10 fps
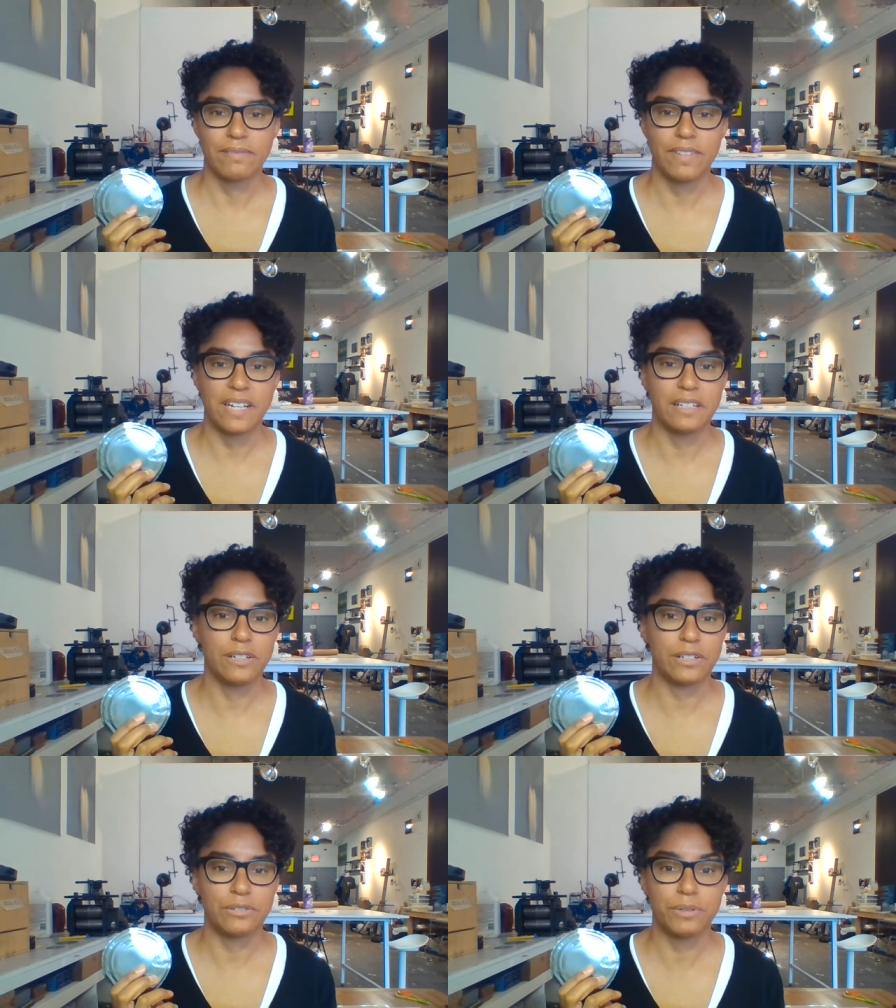they
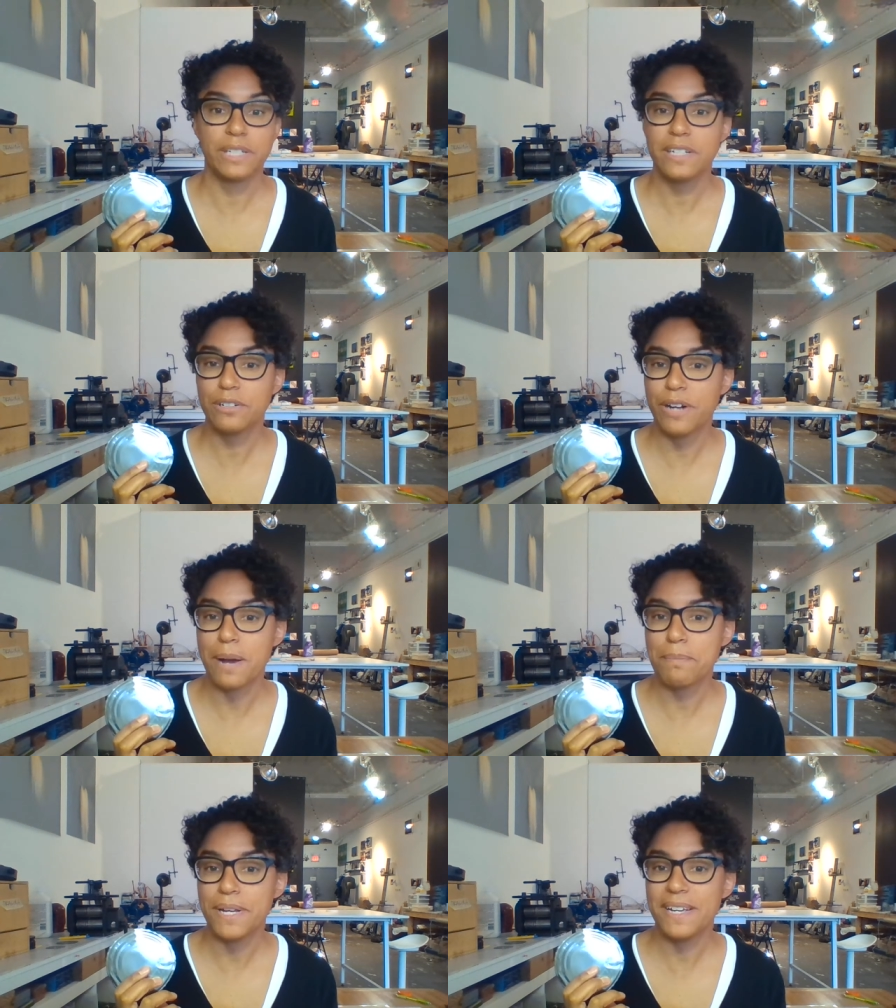looked really
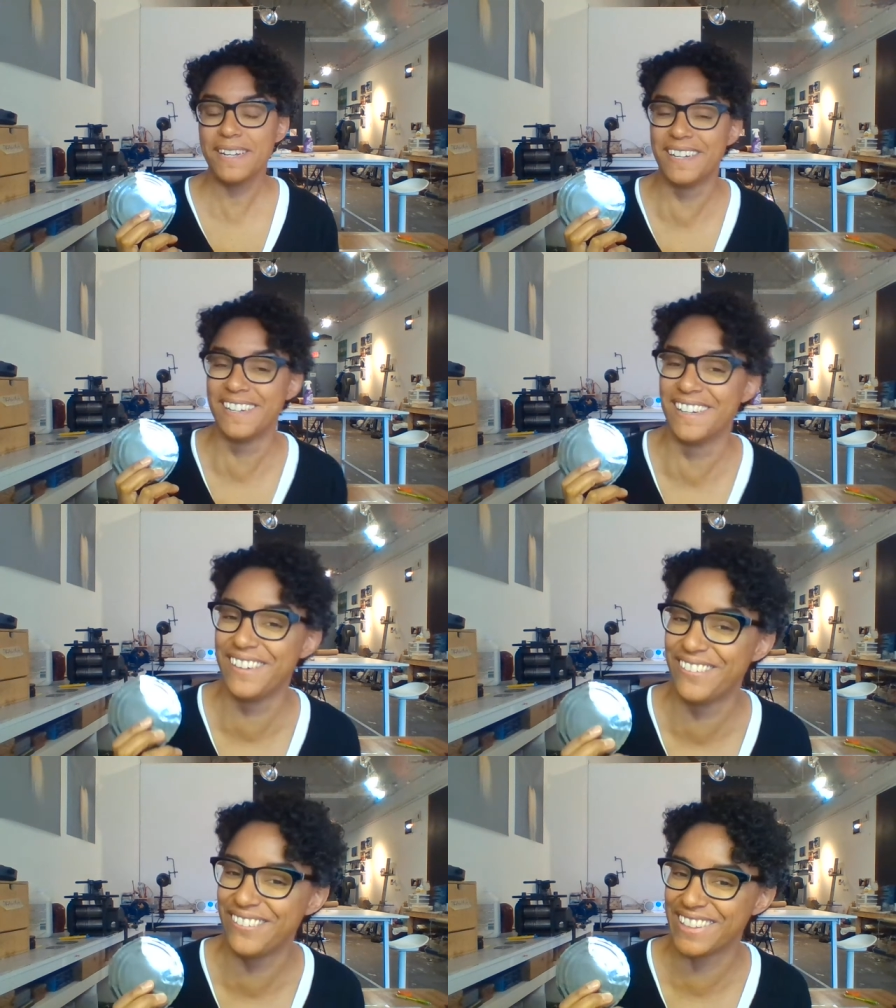crappy
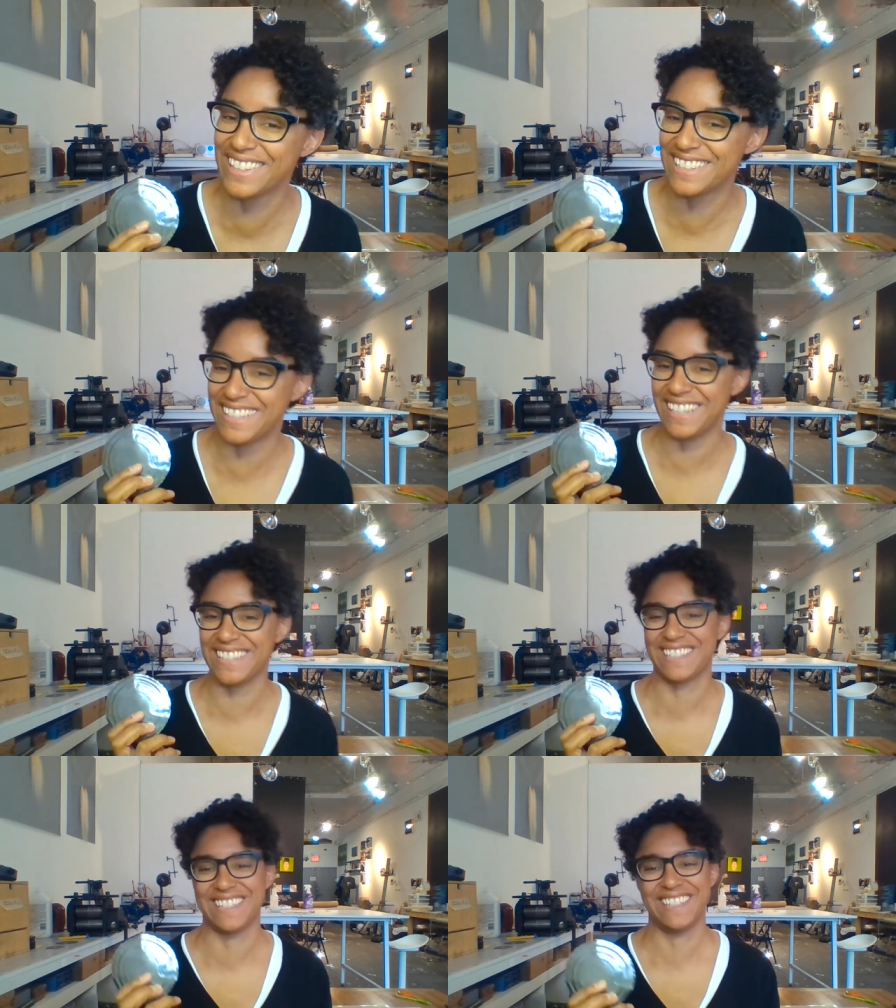once I
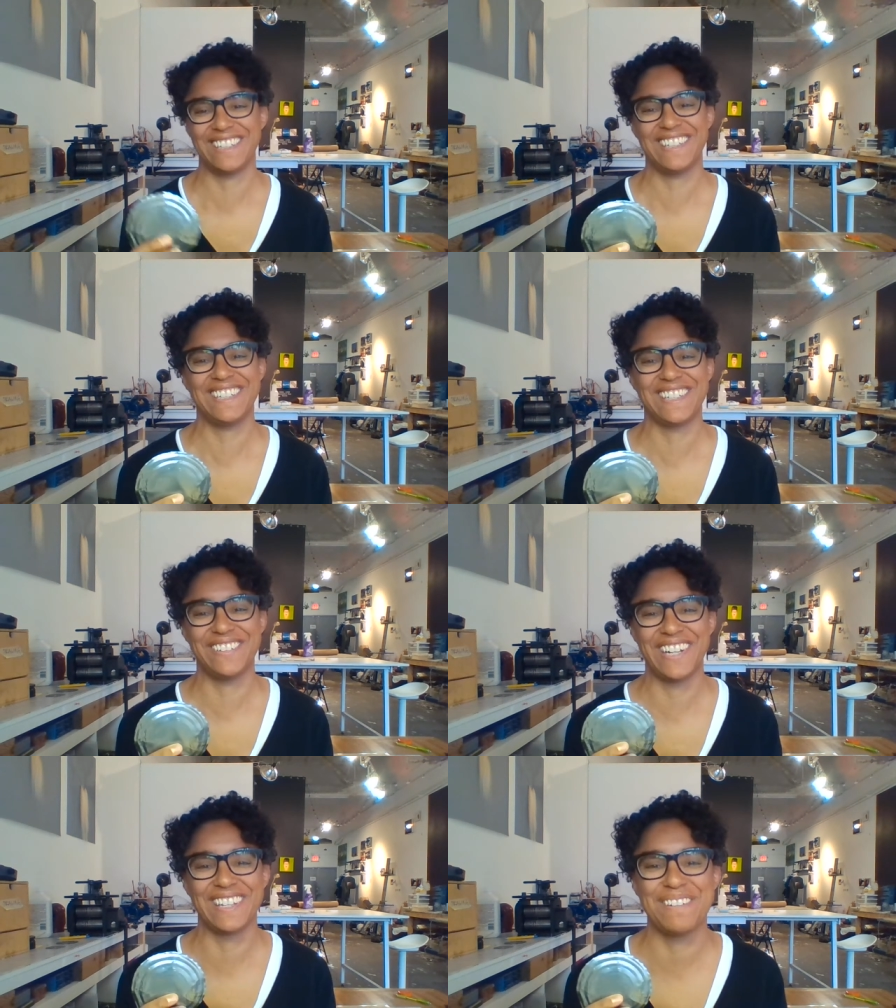started
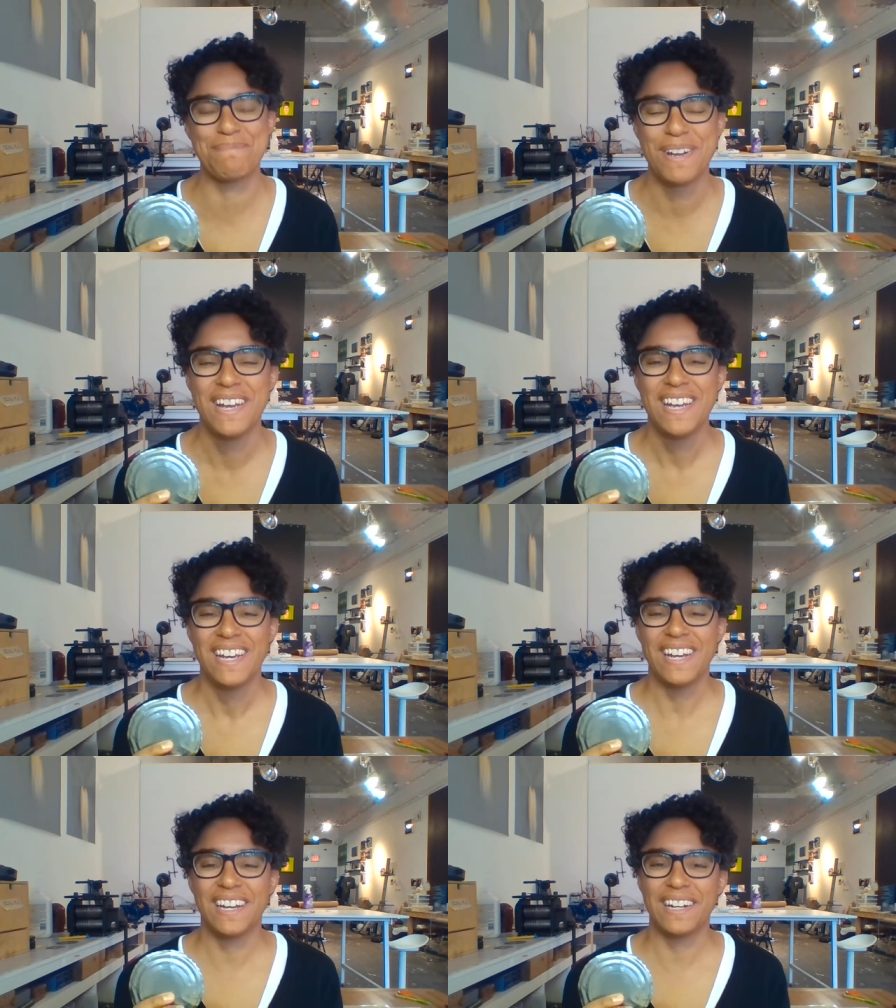doing them,
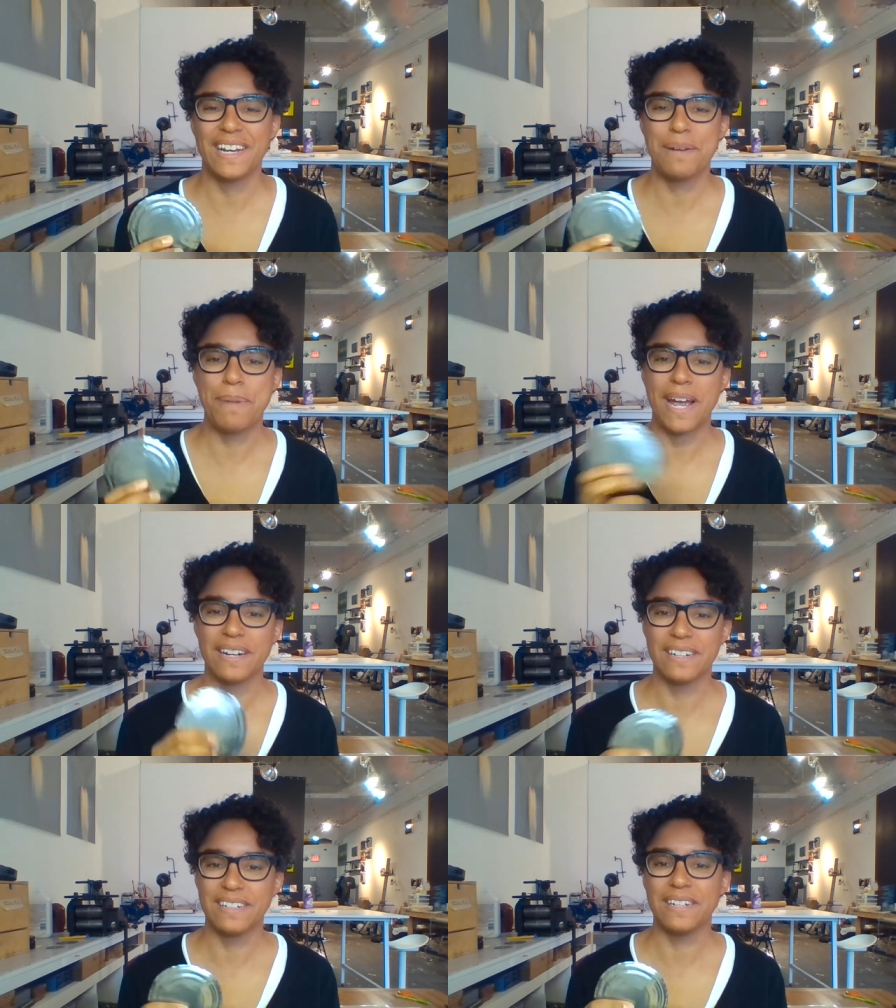and I
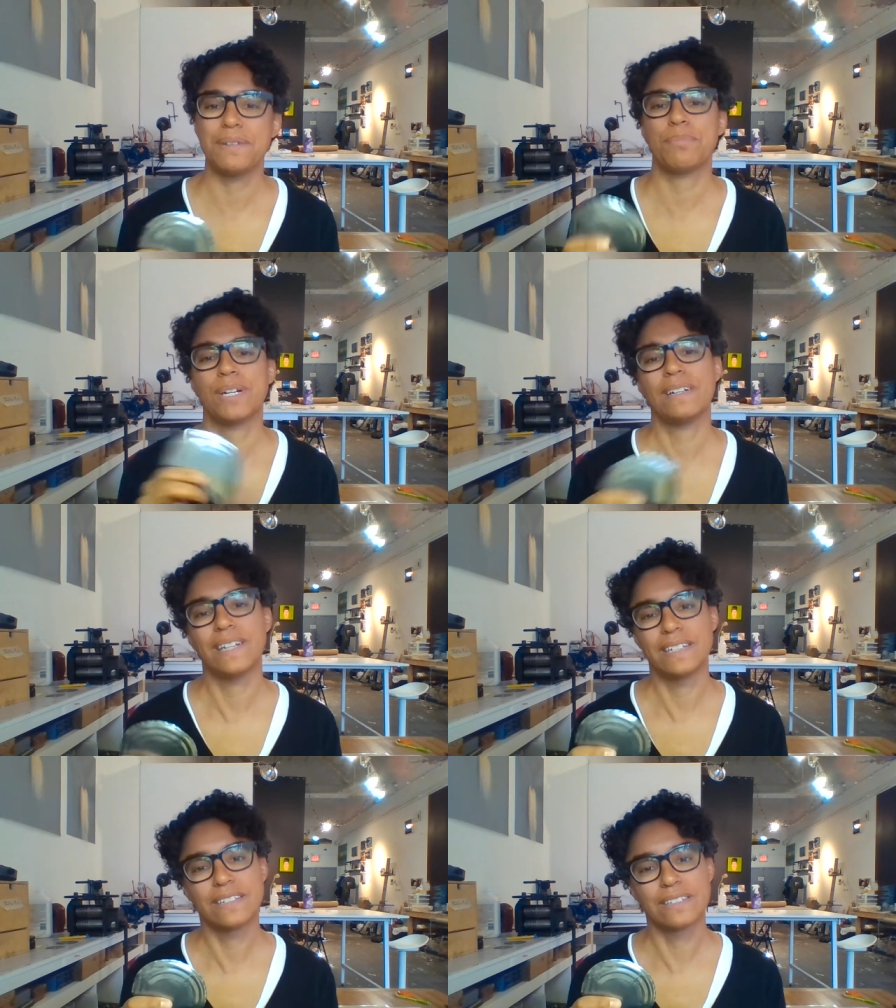abandoned it, but it
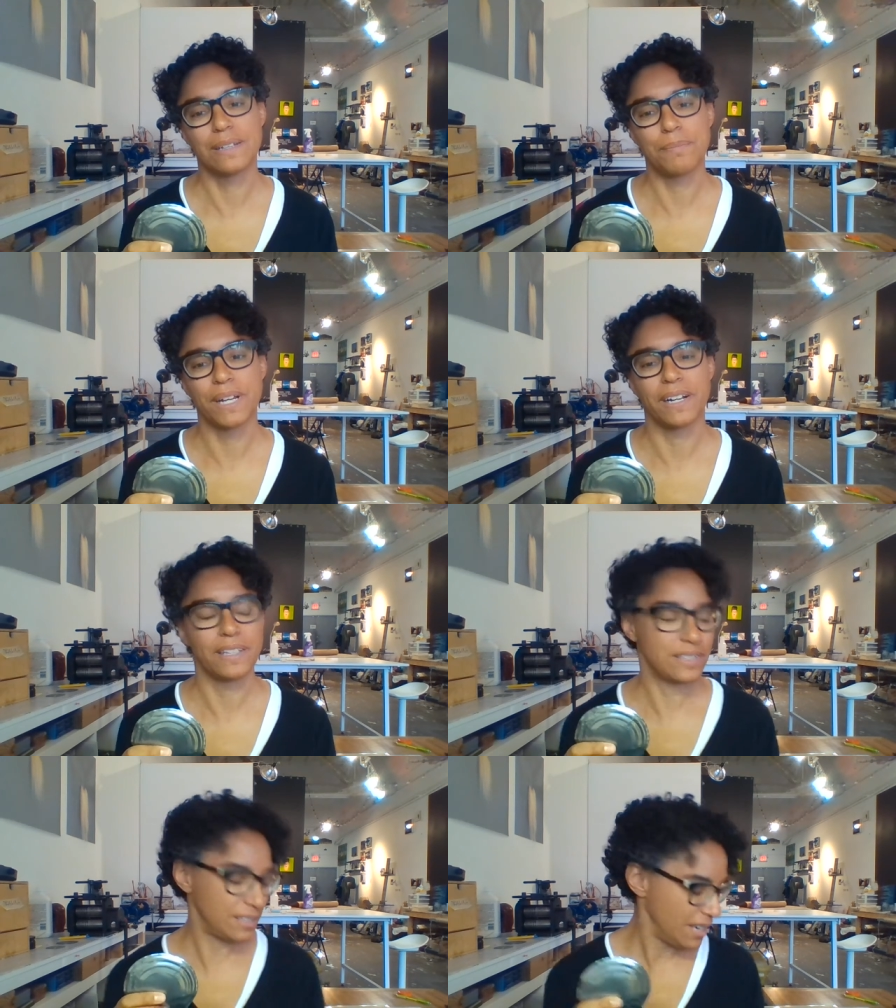led to something
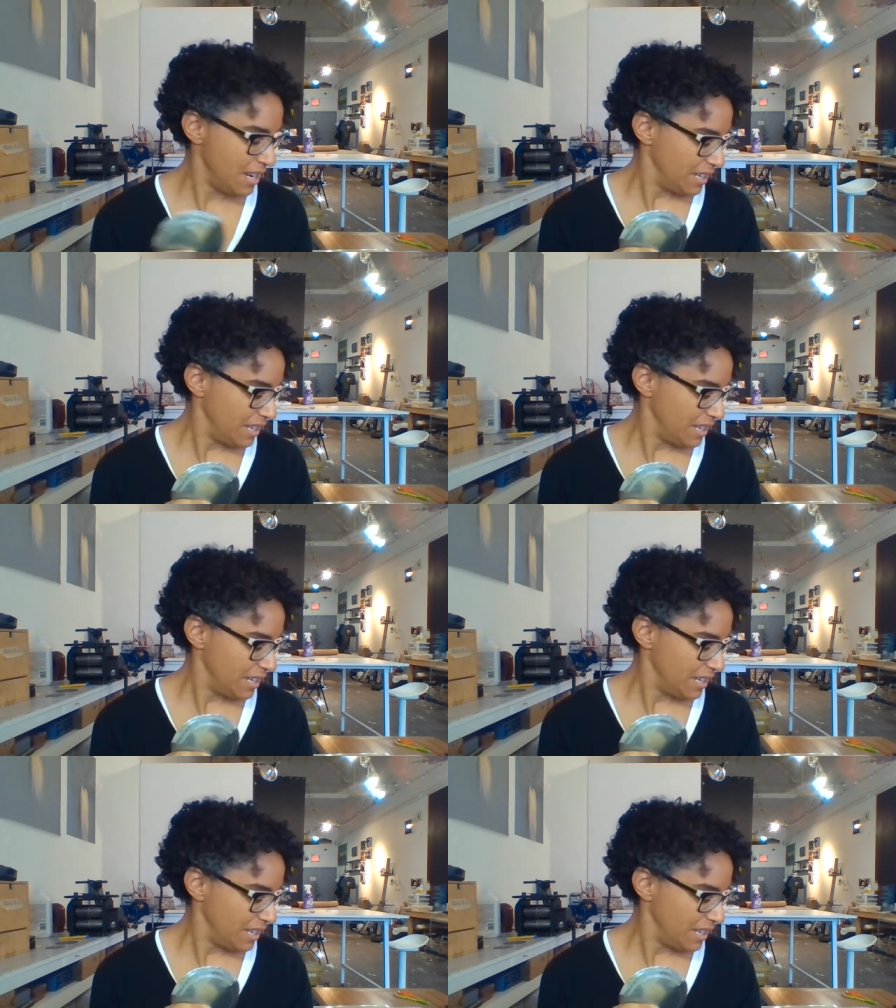else.